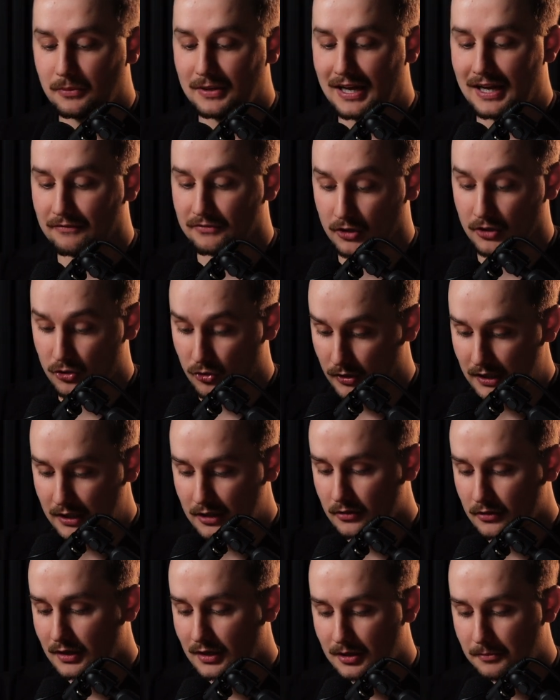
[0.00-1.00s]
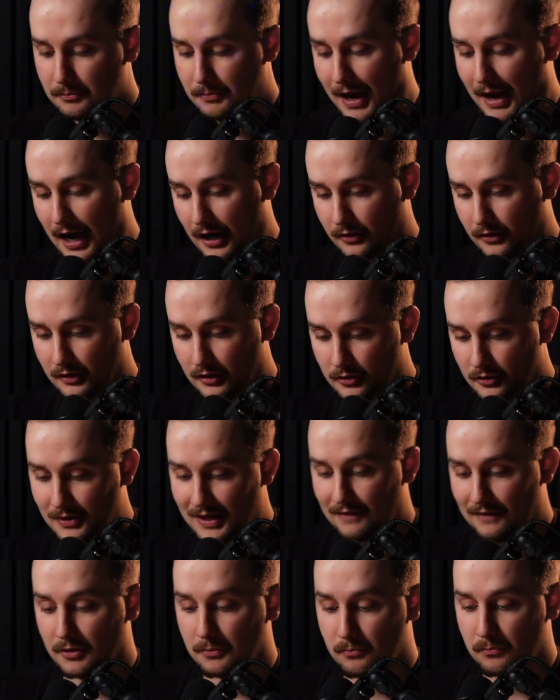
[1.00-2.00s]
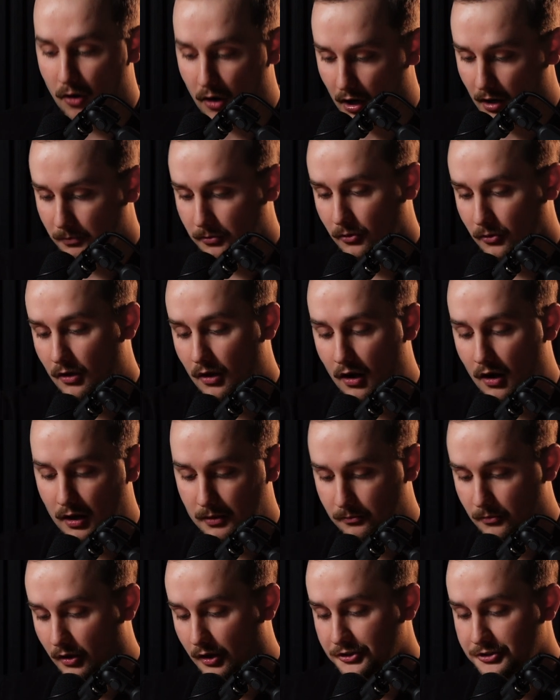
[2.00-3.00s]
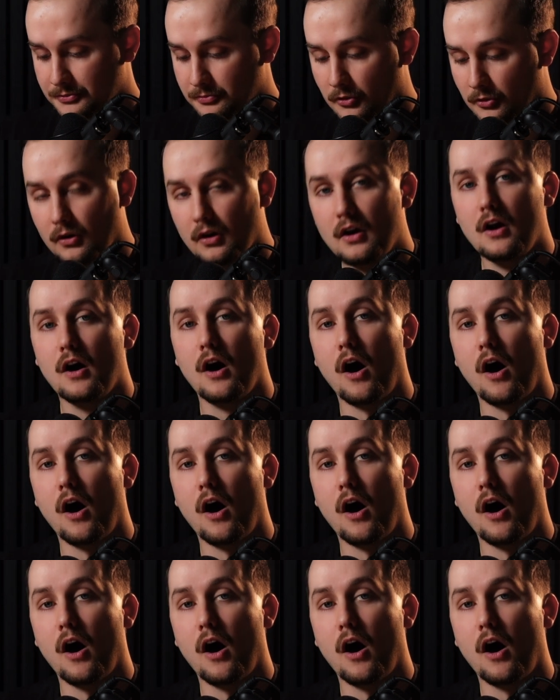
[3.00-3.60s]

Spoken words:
We have the greenery in the background. We have the marble on multiple.